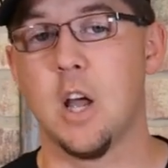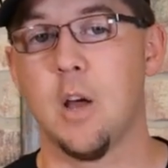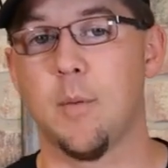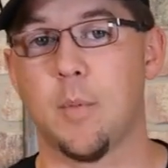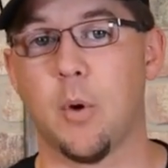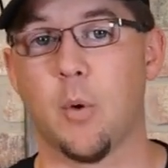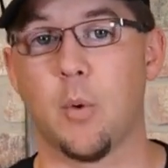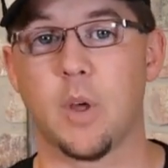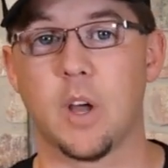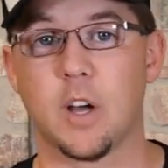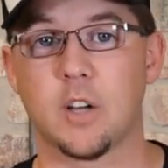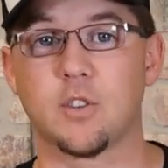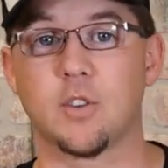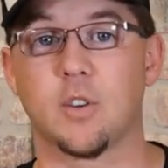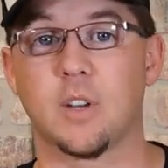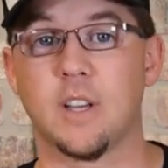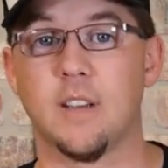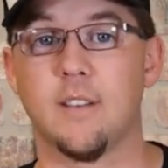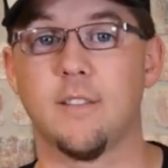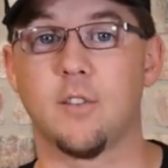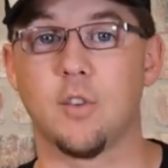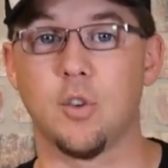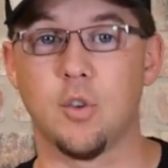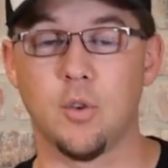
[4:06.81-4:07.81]
but we also
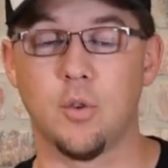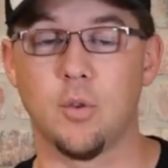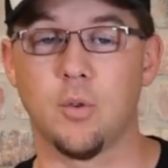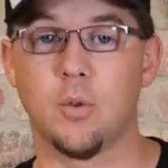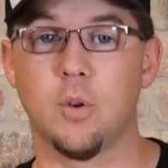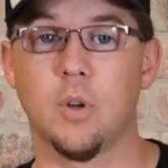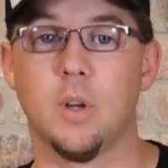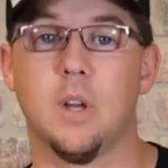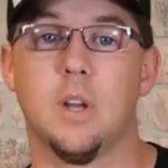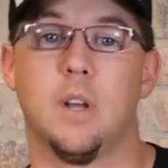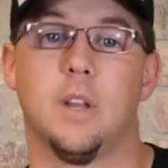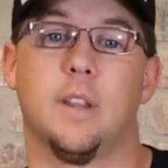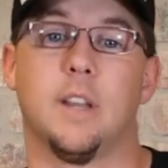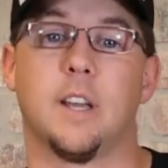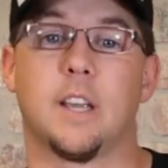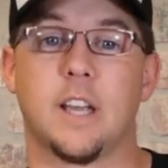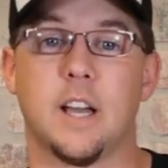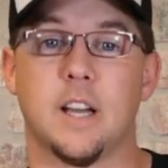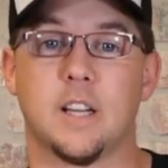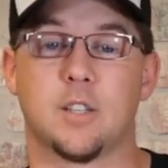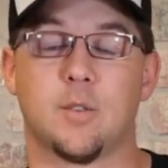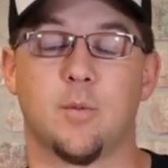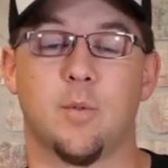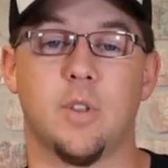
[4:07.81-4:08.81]
give you, the
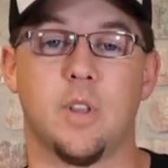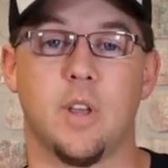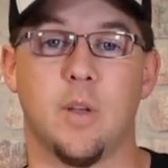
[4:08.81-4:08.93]
customer,